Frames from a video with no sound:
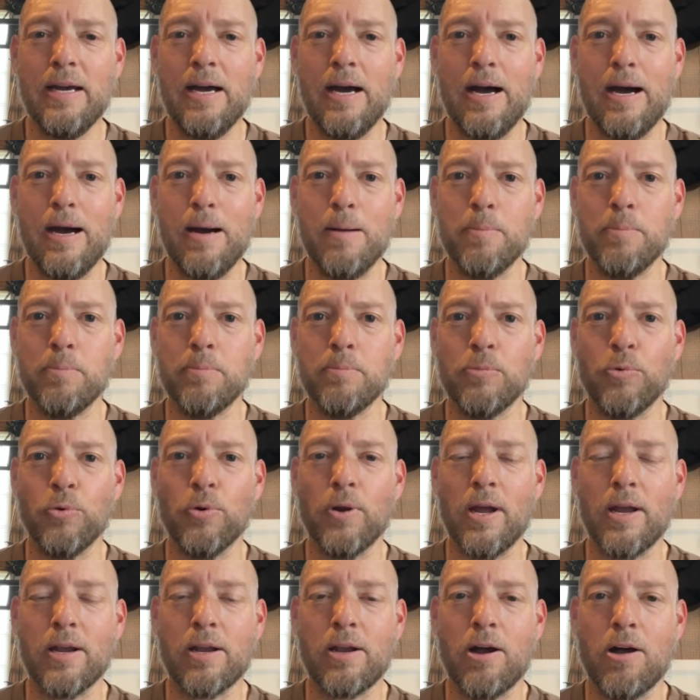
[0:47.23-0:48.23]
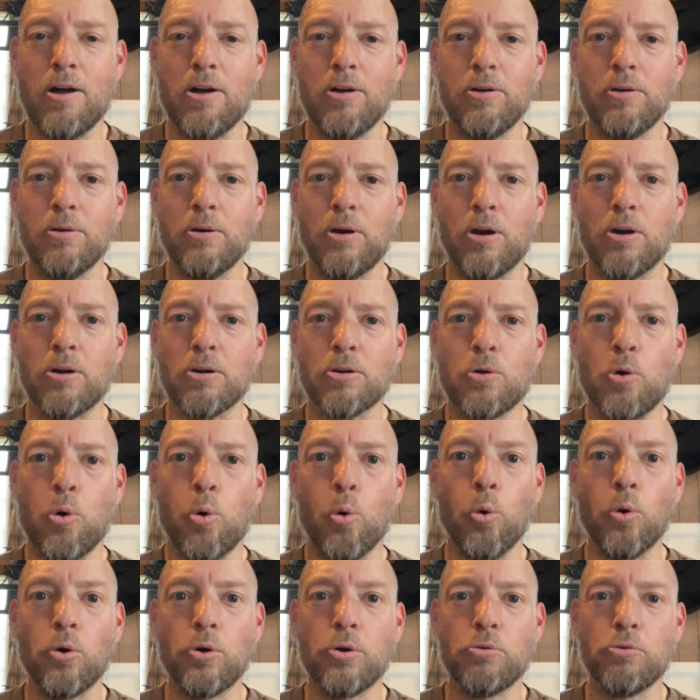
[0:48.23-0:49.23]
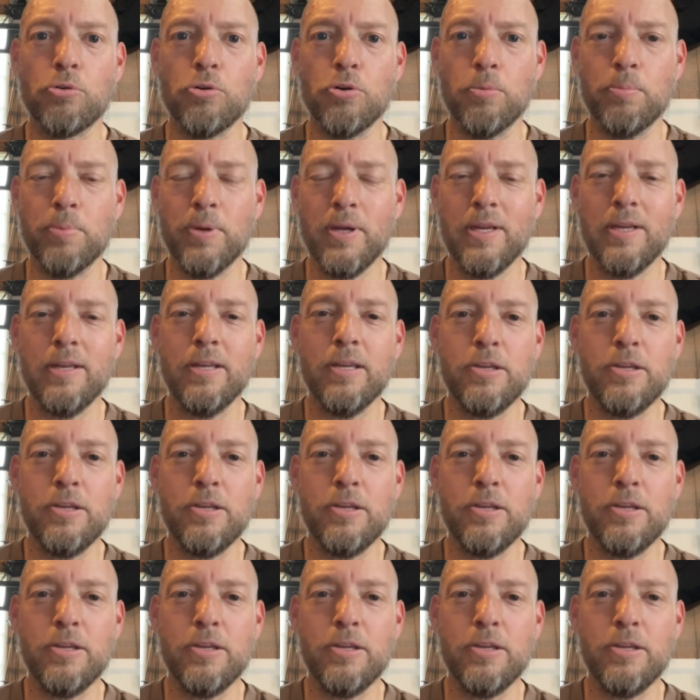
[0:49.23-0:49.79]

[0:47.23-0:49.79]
um, what I call our core group.